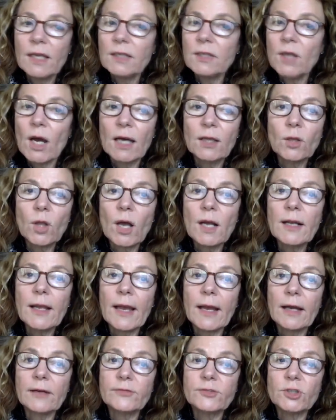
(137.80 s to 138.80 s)
Not long
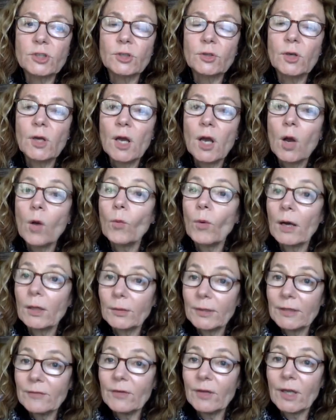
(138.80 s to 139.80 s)
after, while
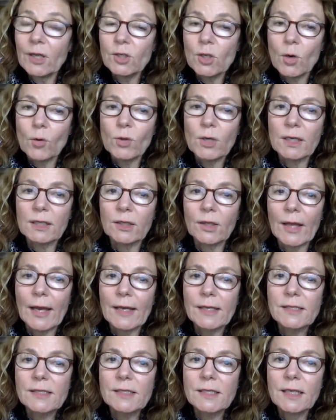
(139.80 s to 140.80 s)
leaving a yoga
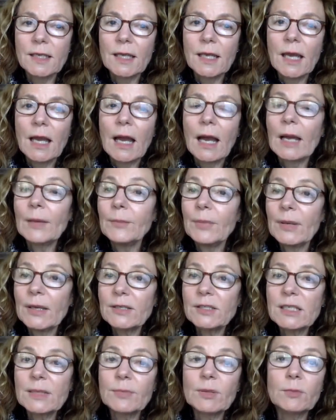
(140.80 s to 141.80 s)
class, I
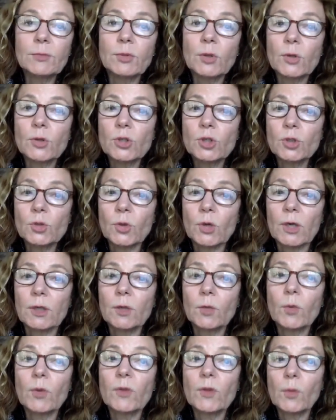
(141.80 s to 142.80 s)
picked up a brochure
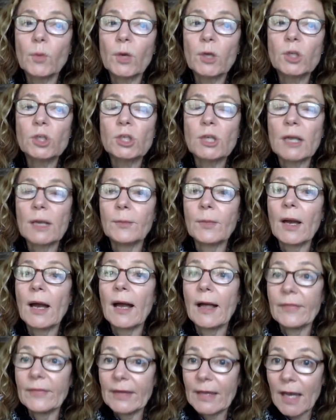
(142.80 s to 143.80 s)
with a workshop
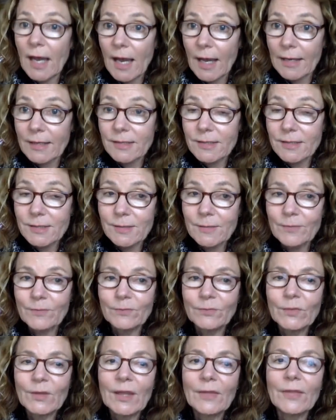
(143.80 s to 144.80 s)
on the eyes
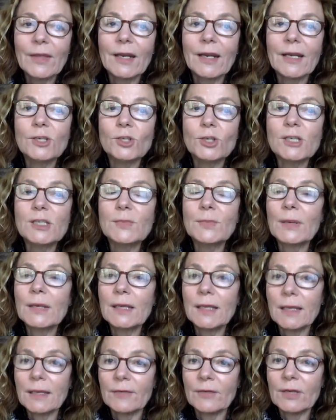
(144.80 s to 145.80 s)
that had just been
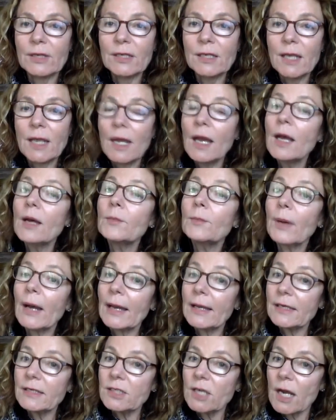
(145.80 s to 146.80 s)
given by
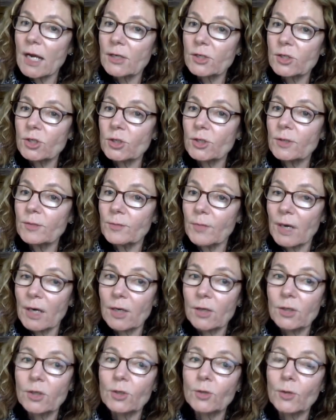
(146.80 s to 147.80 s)
a Dr.
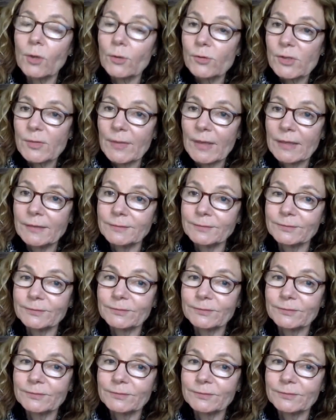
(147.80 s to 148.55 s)
Marc Grossman.